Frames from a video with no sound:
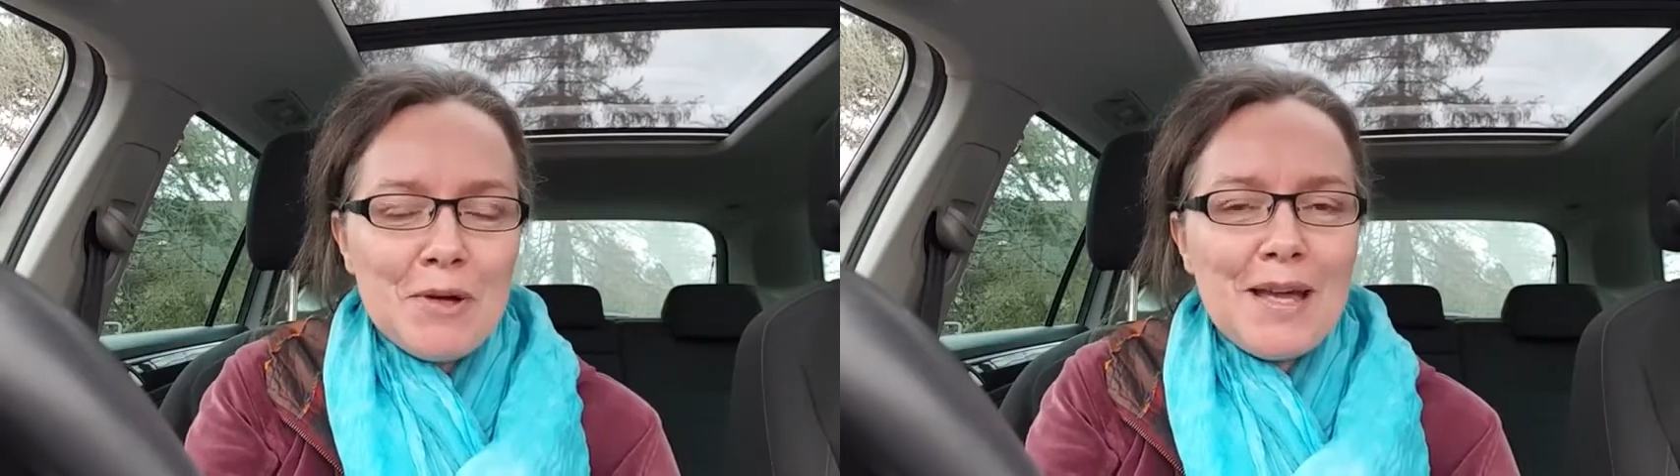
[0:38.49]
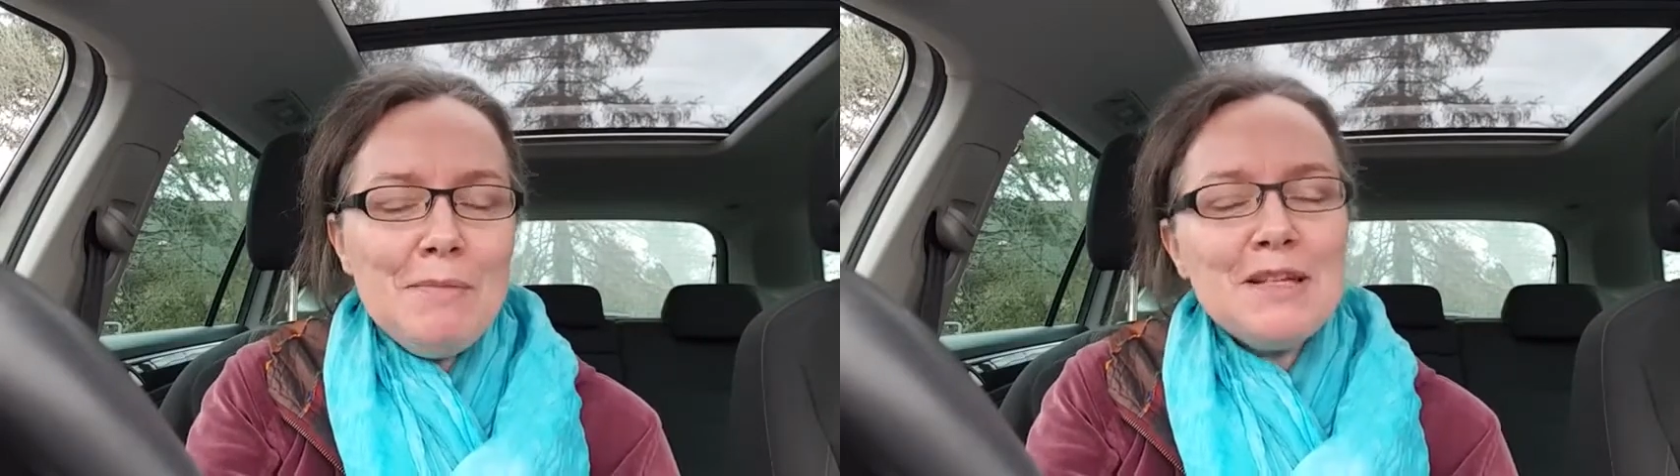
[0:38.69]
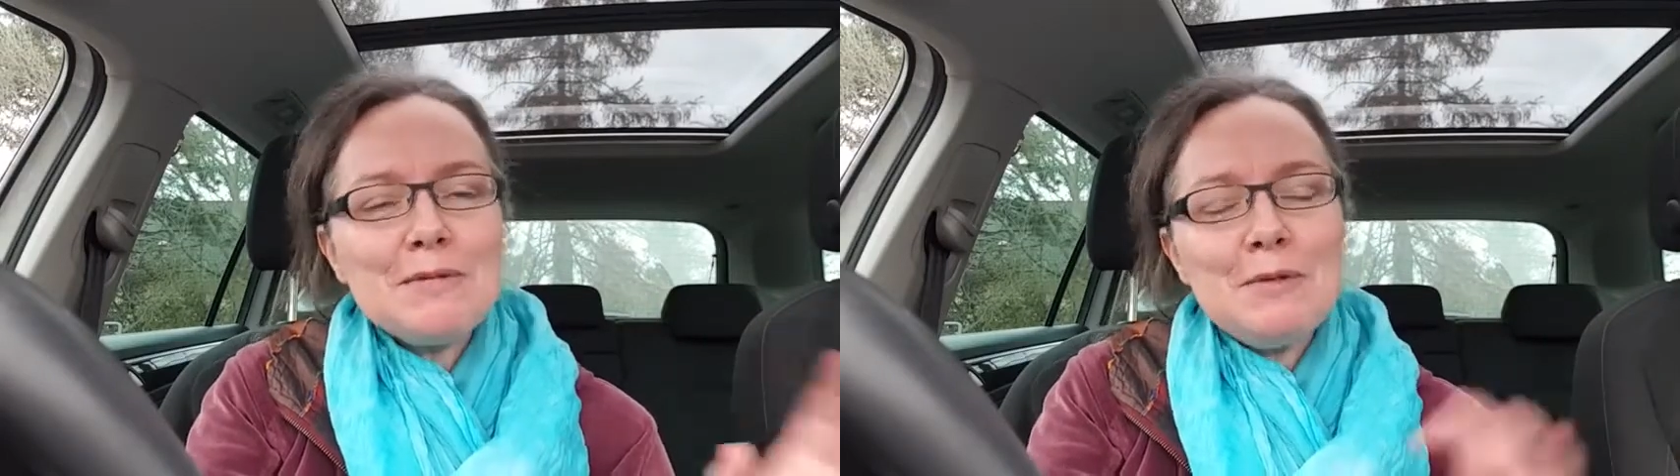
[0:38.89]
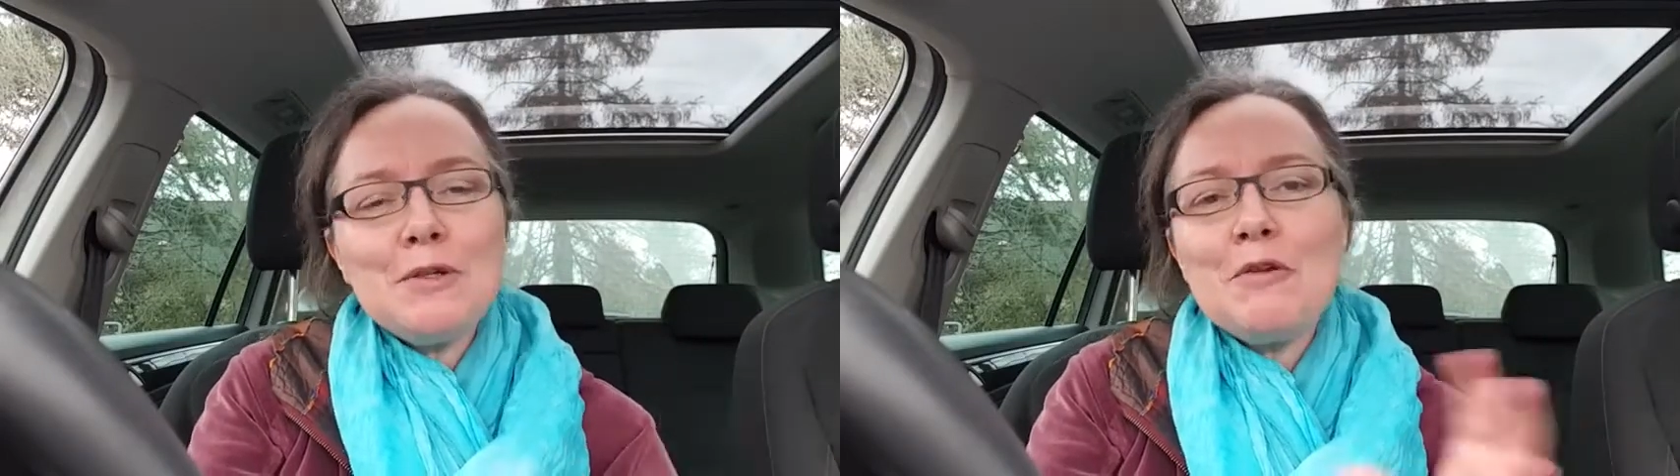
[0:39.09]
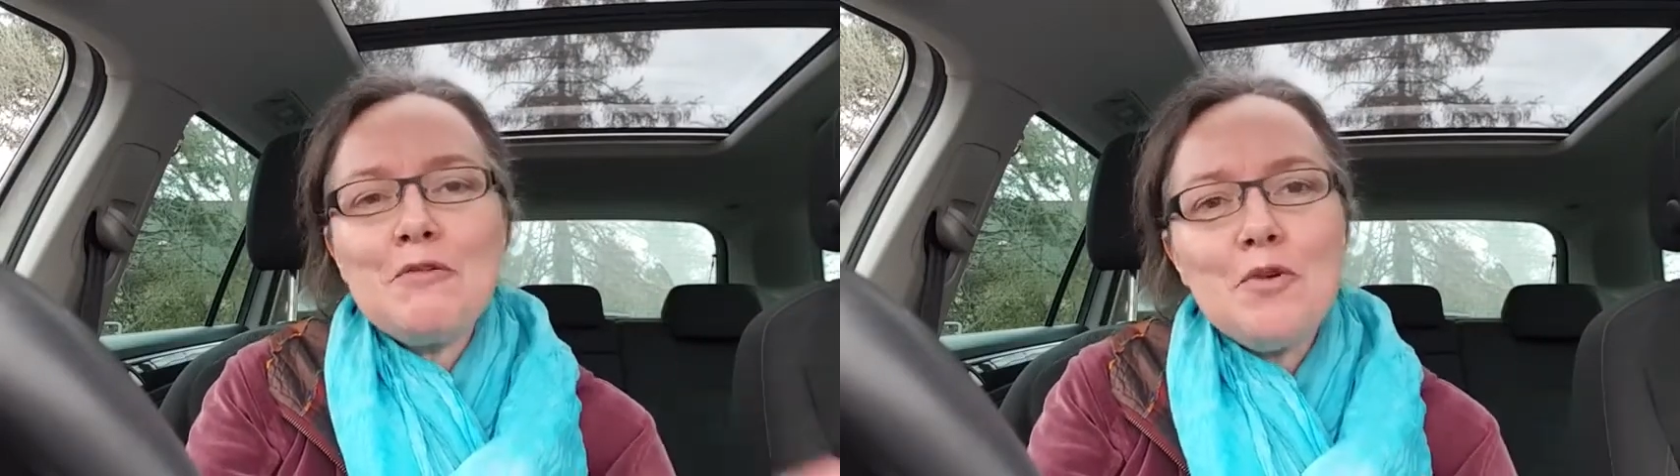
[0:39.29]
okay, because I'm
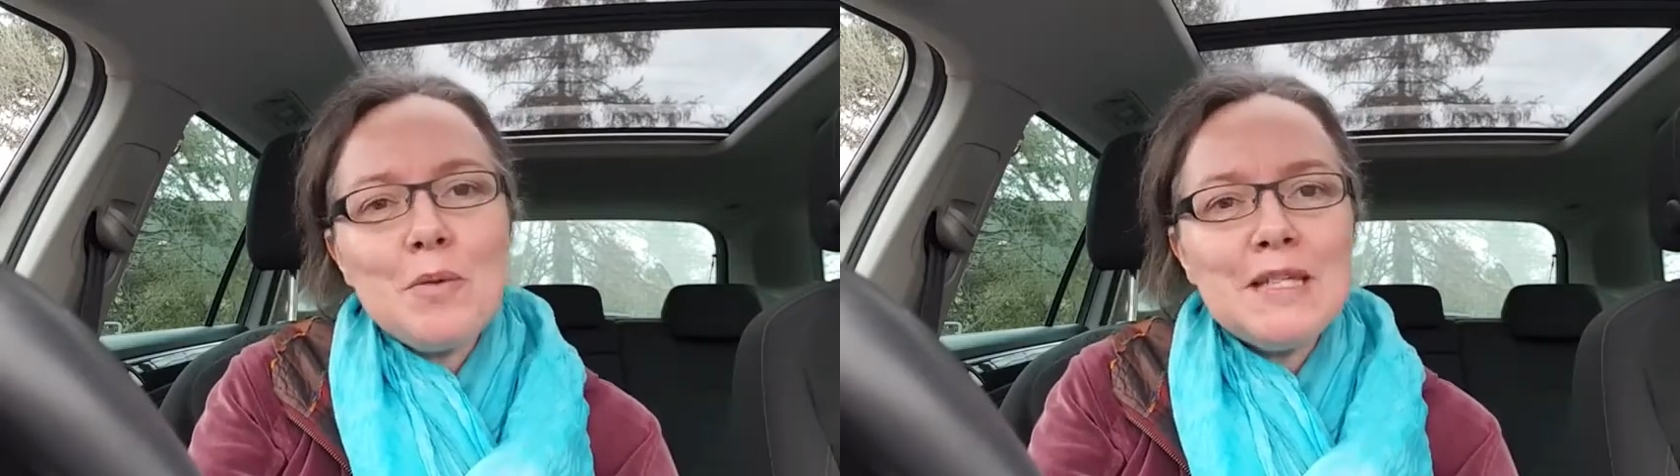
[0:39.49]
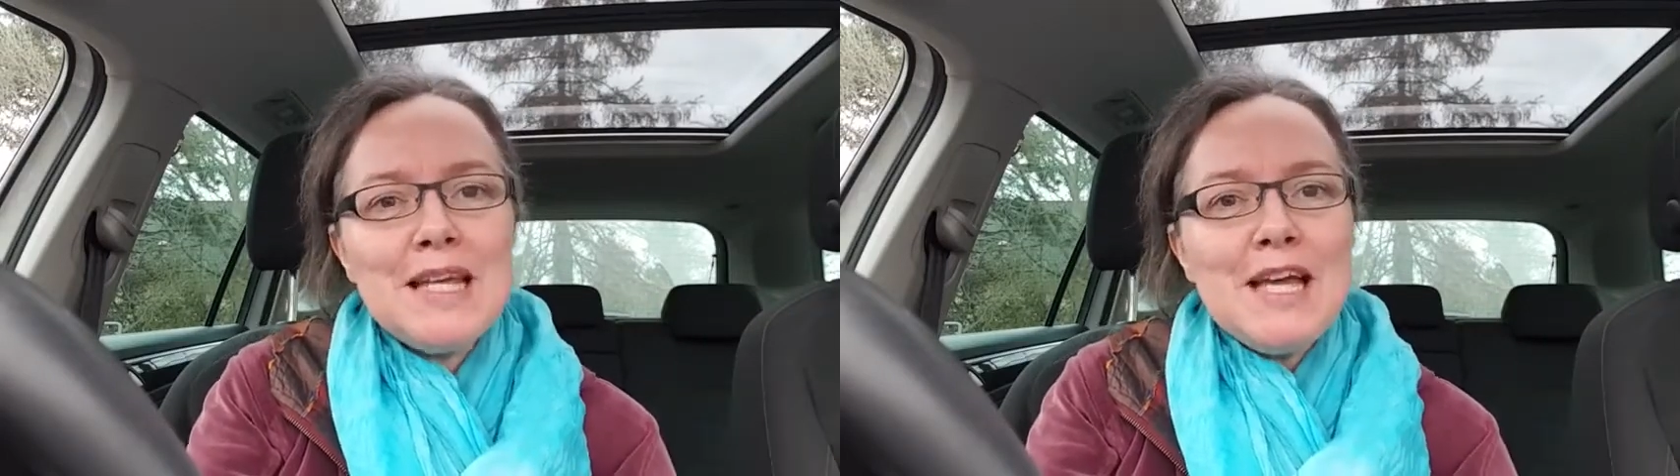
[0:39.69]
looking forward